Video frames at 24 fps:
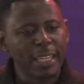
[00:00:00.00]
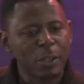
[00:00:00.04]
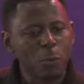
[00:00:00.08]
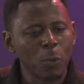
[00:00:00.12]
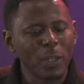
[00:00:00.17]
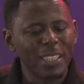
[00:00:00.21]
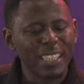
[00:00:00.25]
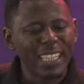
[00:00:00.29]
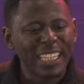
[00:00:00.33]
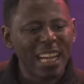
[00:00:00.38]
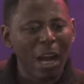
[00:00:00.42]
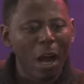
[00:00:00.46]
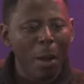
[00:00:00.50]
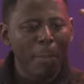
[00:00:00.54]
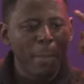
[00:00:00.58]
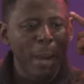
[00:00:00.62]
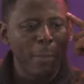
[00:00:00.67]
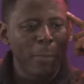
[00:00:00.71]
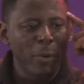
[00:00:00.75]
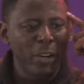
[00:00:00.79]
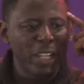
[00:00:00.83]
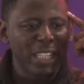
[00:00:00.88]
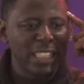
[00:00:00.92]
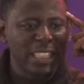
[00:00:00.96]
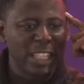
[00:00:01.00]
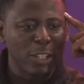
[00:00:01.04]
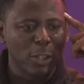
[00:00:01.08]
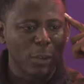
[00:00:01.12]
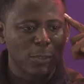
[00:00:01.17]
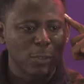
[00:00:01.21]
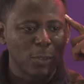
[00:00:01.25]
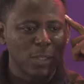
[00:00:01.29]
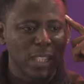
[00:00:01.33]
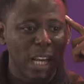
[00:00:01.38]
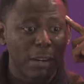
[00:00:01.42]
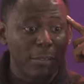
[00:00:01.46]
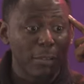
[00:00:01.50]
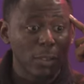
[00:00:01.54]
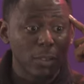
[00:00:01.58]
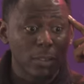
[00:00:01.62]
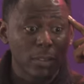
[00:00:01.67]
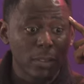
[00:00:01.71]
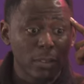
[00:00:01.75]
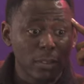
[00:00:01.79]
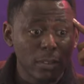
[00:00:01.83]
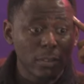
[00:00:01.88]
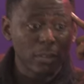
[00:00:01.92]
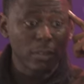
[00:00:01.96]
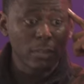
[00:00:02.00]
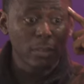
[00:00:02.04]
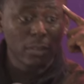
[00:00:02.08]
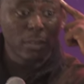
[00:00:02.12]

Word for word: think? We think our memory is enough to serve us.